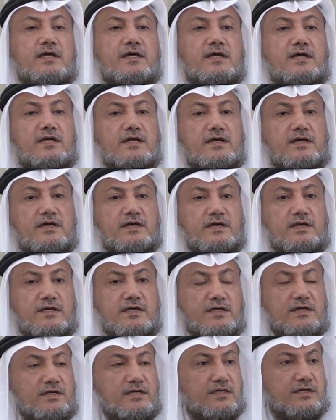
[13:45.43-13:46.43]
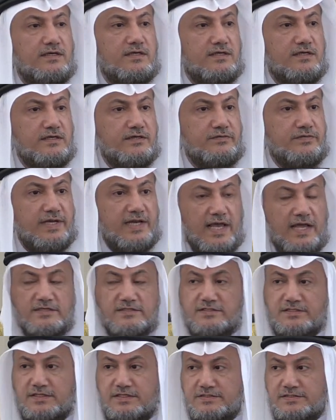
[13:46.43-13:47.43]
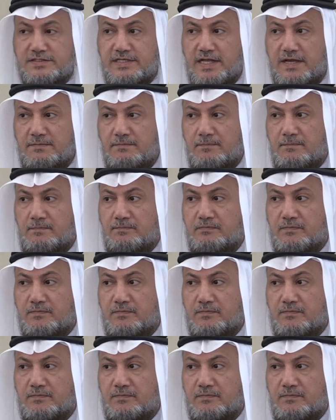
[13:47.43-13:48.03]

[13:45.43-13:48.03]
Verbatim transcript: uh, relaxed in Islam.